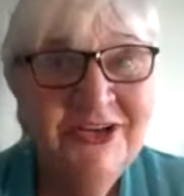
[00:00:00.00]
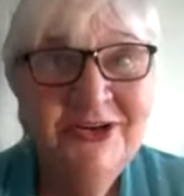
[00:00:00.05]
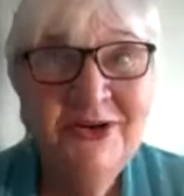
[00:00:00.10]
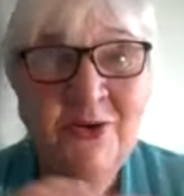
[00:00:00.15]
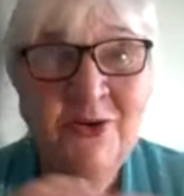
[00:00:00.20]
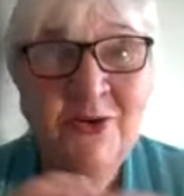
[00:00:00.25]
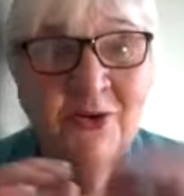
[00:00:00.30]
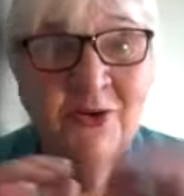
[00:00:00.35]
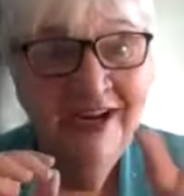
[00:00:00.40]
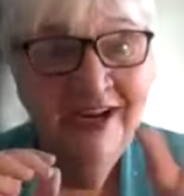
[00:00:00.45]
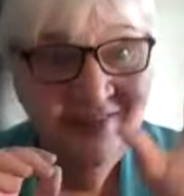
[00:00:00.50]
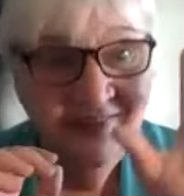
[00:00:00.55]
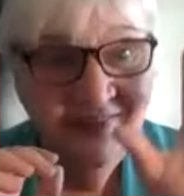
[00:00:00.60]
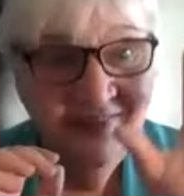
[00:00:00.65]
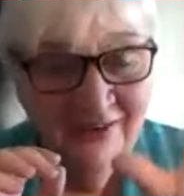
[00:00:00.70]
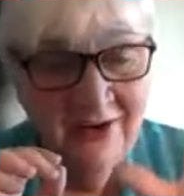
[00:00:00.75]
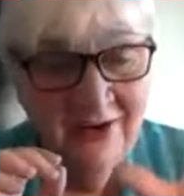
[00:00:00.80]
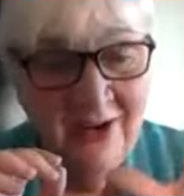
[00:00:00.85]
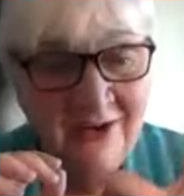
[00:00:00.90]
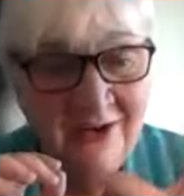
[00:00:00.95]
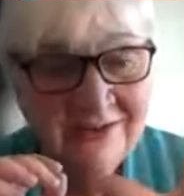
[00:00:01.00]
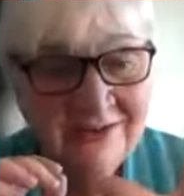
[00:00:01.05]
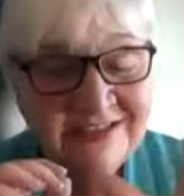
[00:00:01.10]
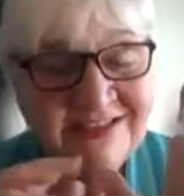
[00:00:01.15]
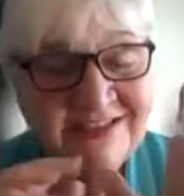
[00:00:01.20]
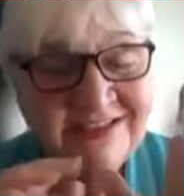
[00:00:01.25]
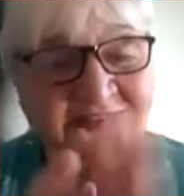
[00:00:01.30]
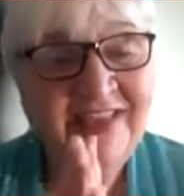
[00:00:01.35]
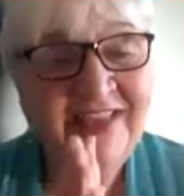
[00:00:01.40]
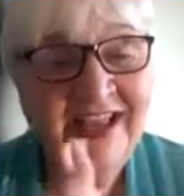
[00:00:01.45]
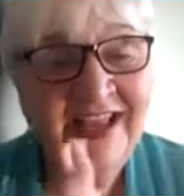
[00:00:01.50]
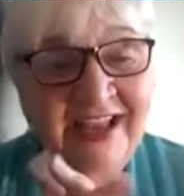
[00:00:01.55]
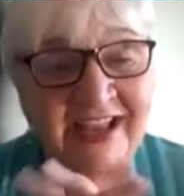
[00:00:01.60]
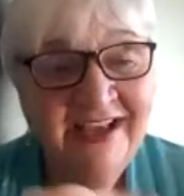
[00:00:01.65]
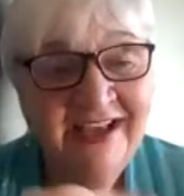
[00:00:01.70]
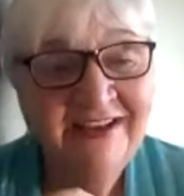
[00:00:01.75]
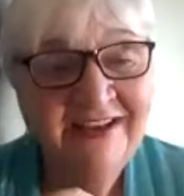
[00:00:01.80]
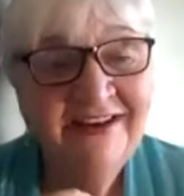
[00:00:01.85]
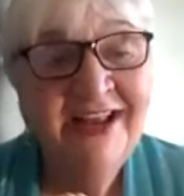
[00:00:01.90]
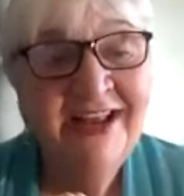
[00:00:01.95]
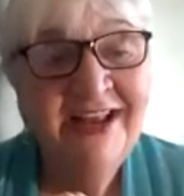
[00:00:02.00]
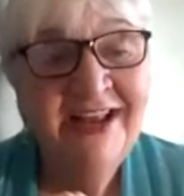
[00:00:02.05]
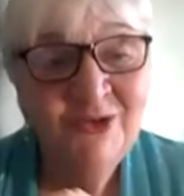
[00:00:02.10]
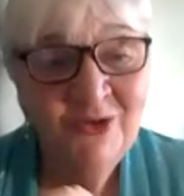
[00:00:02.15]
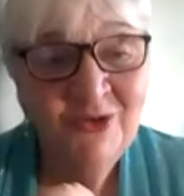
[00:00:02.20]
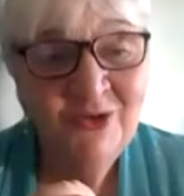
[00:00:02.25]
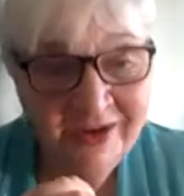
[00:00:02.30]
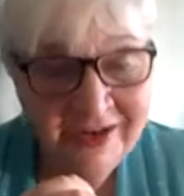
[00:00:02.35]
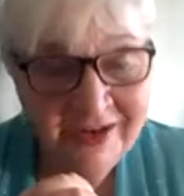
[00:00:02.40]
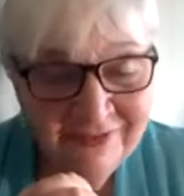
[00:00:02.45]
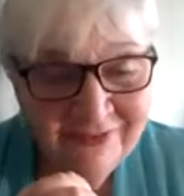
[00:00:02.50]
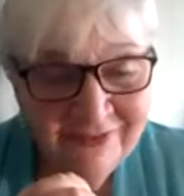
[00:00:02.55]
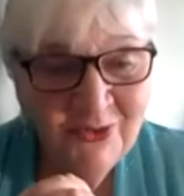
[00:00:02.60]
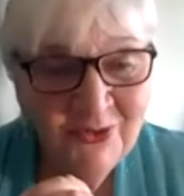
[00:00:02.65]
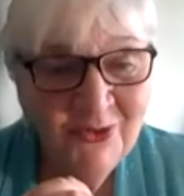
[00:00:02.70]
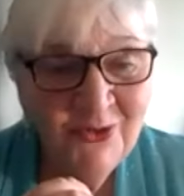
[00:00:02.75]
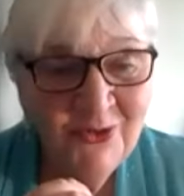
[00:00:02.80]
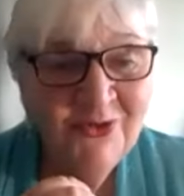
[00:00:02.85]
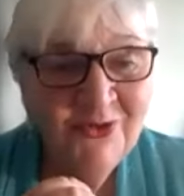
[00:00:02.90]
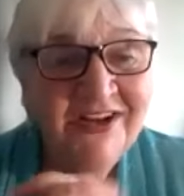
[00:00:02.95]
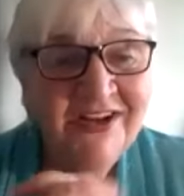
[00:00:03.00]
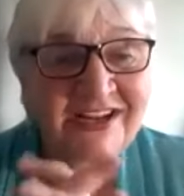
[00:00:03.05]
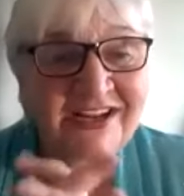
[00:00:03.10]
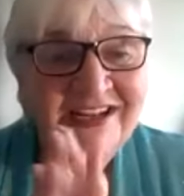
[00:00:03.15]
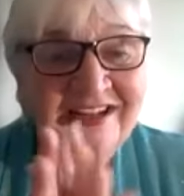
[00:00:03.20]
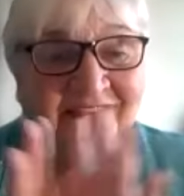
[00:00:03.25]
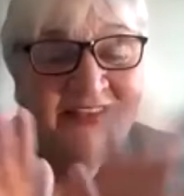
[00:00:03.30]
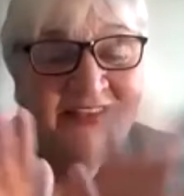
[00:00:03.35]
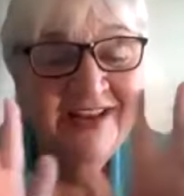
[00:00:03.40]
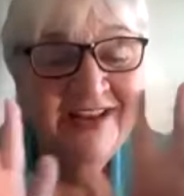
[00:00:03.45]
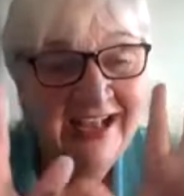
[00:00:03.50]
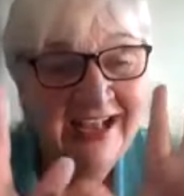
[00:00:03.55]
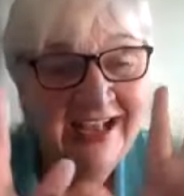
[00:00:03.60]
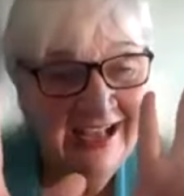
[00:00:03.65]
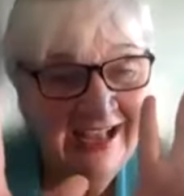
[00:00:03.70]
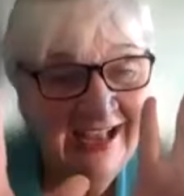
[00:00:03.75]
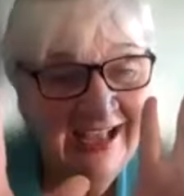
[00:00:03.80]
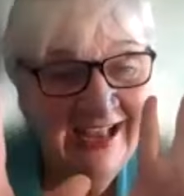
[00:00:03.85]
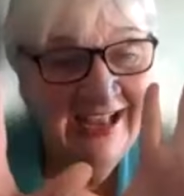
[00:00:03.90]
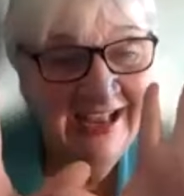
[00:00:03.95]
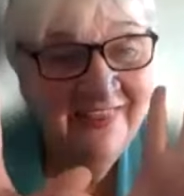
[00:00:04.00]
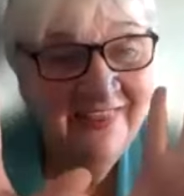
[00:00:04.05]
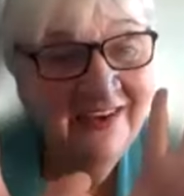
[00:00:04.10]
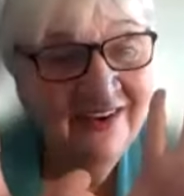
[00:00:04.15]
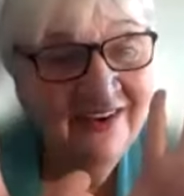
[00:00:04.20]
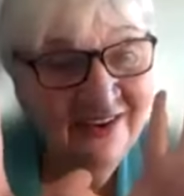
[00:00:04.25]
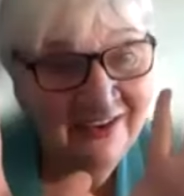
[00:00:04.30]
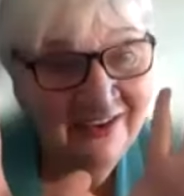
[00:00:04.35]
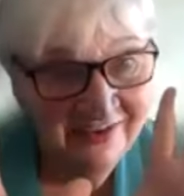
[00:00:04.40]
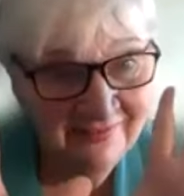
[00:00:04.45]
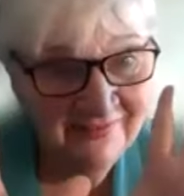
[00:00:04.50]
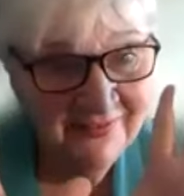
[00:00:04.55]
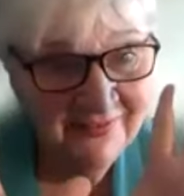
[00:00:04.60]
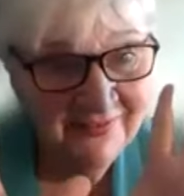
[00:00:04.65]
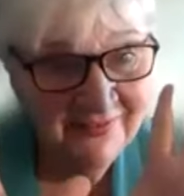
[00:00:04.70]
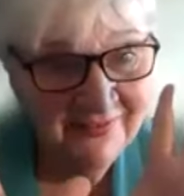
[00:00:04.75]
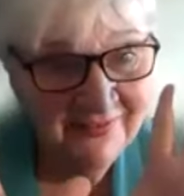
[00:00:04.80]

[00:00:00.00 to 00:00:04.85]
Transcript: or in the loss of that and grateful that I had the love